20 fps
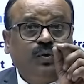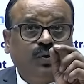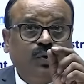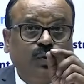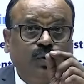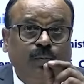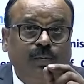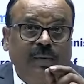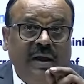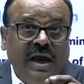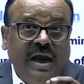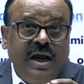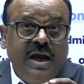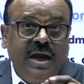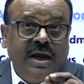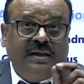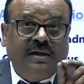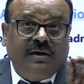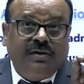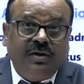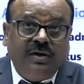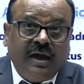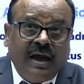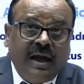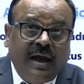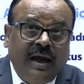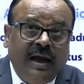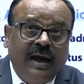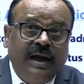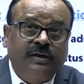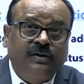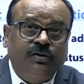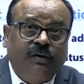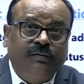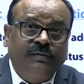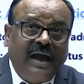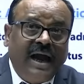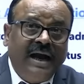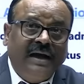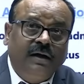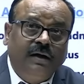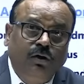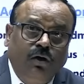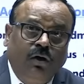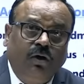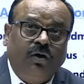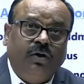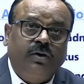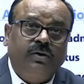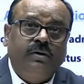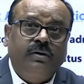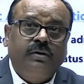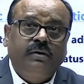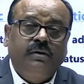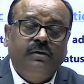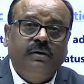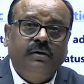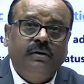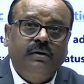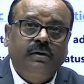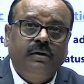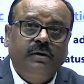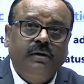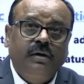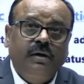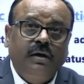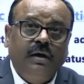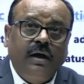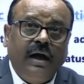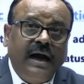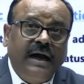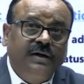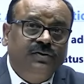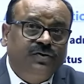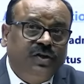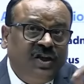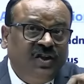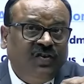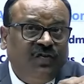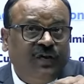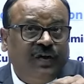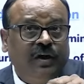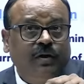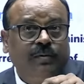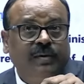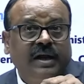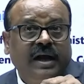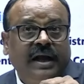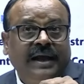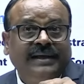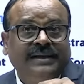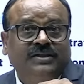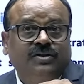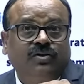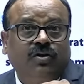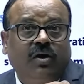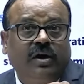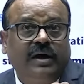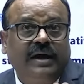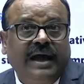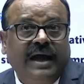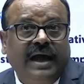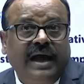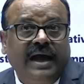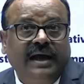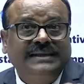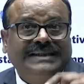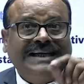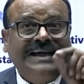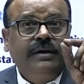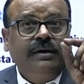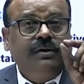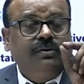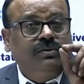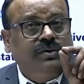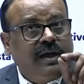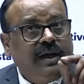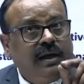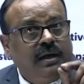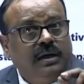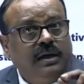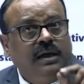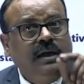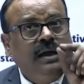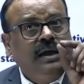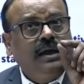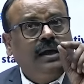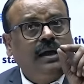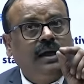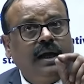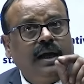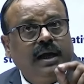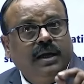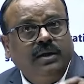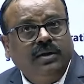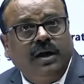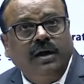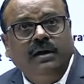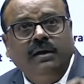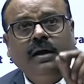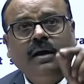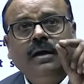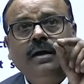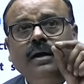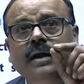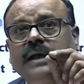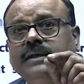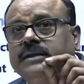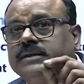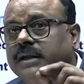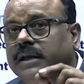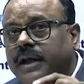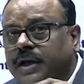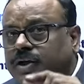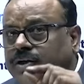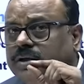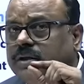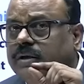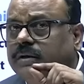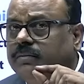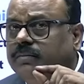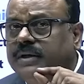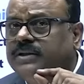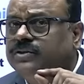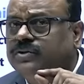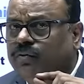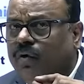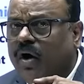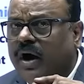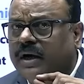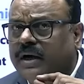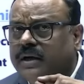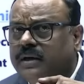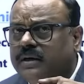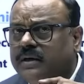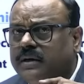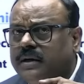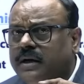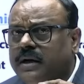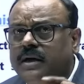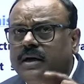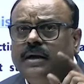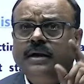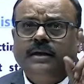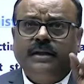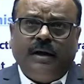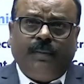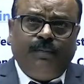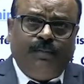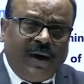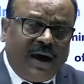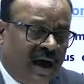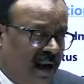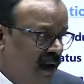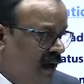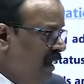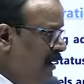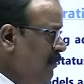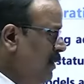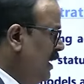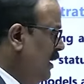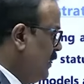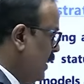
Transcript: to make the details of that law. And this phenomena is called as delegated legislation. Means what? The parliament